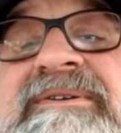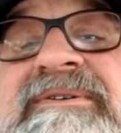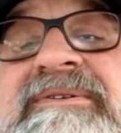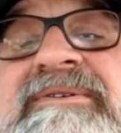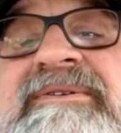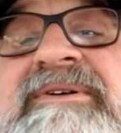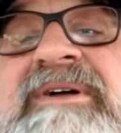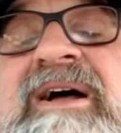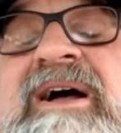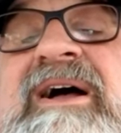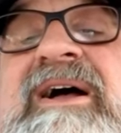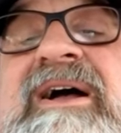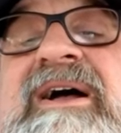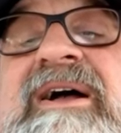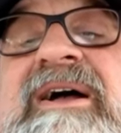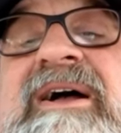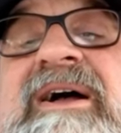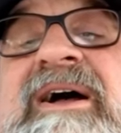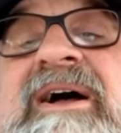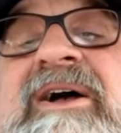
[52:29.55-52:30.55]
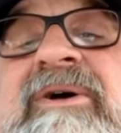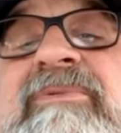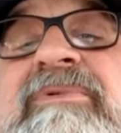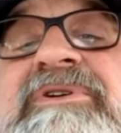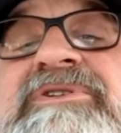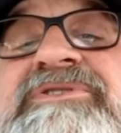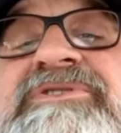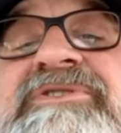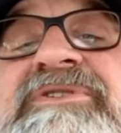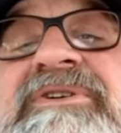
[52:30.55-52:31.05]
because I
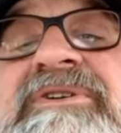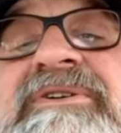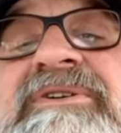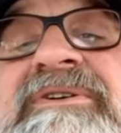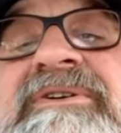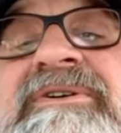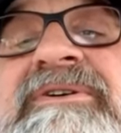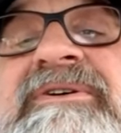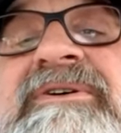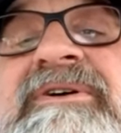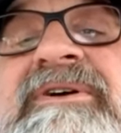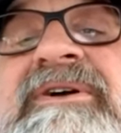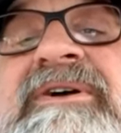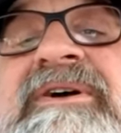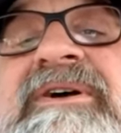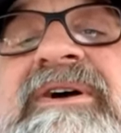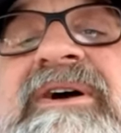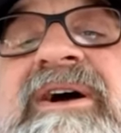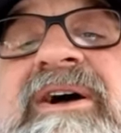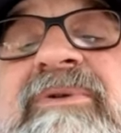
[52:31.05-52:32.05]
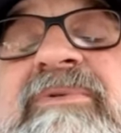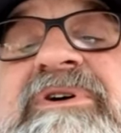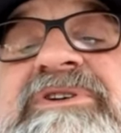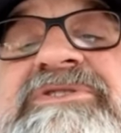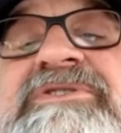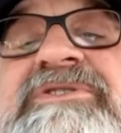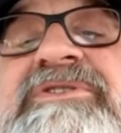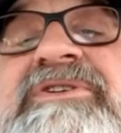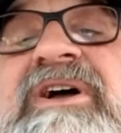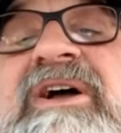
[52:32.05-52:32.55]
wish. Yeah, I
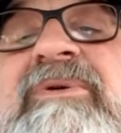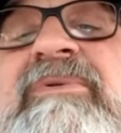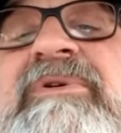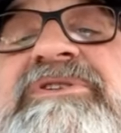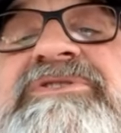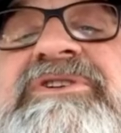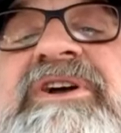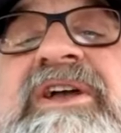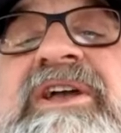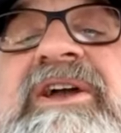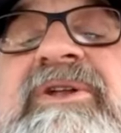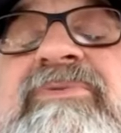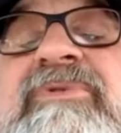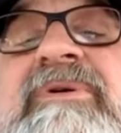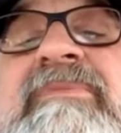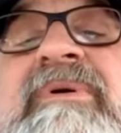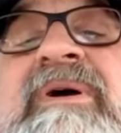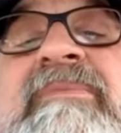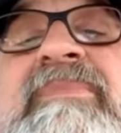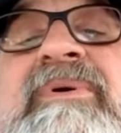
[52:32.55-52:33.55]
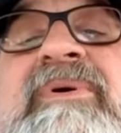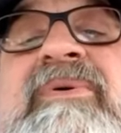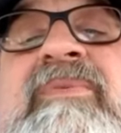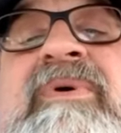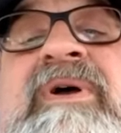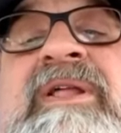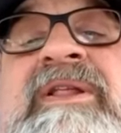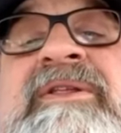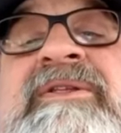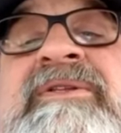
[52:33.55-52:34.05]
wish I could remember
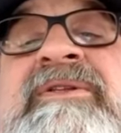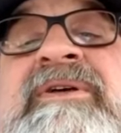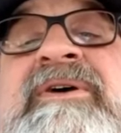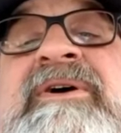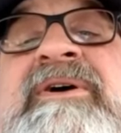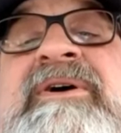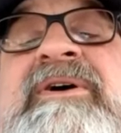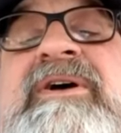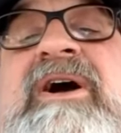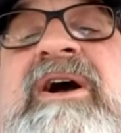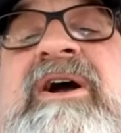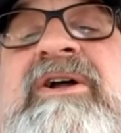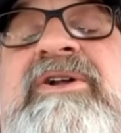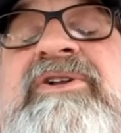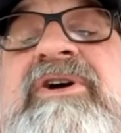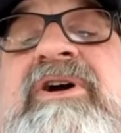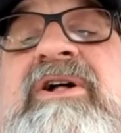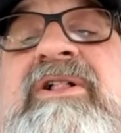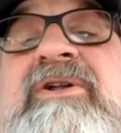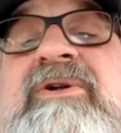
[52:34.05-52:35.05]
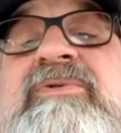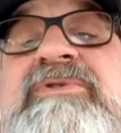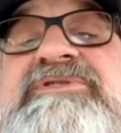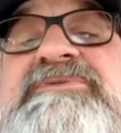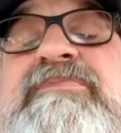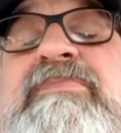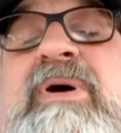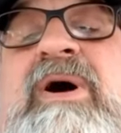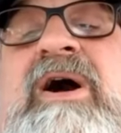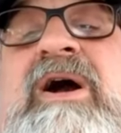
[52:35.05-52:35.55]
when our dollar was
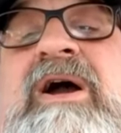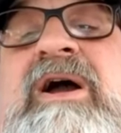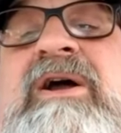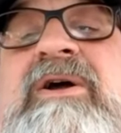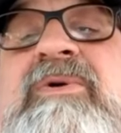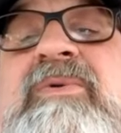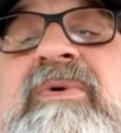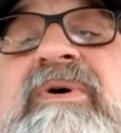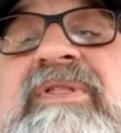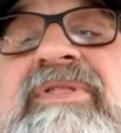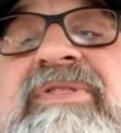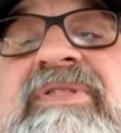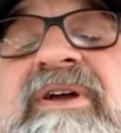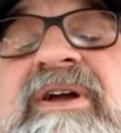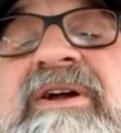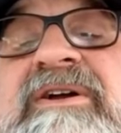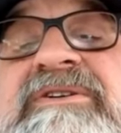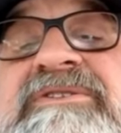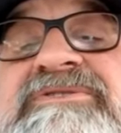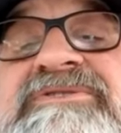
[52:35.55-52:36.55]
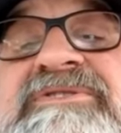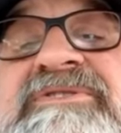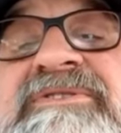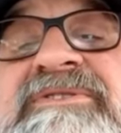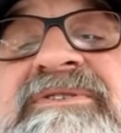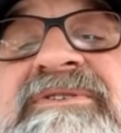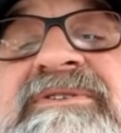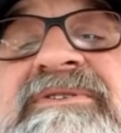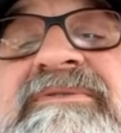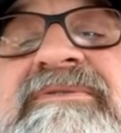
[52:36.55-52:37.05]
par with theirs,
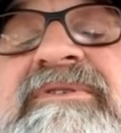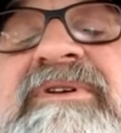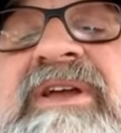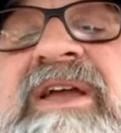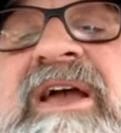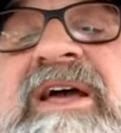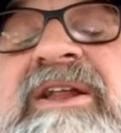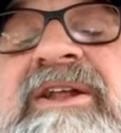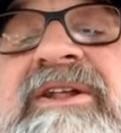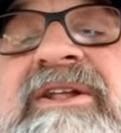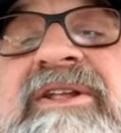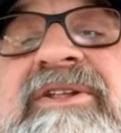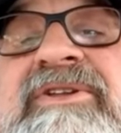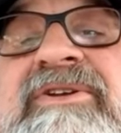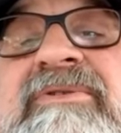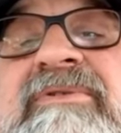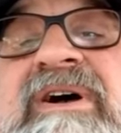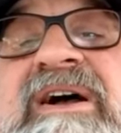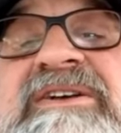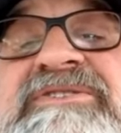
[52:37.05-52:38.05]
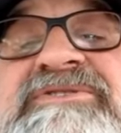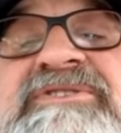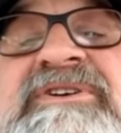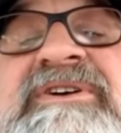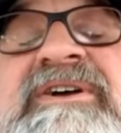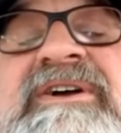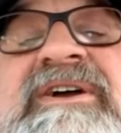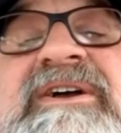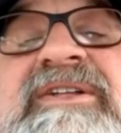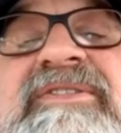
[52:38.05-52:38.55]
Canada and U.S.
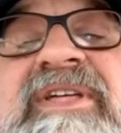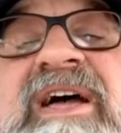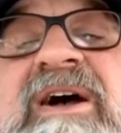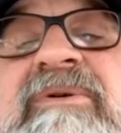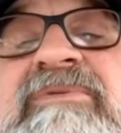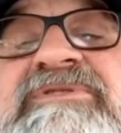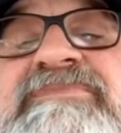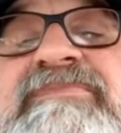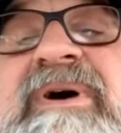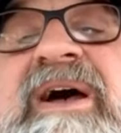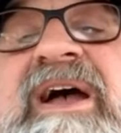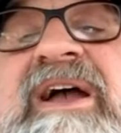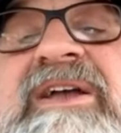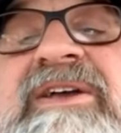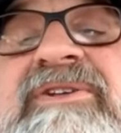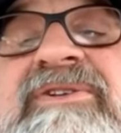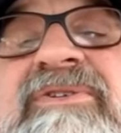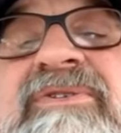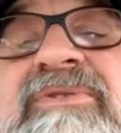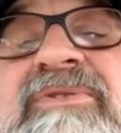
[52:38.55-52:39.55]
That was back in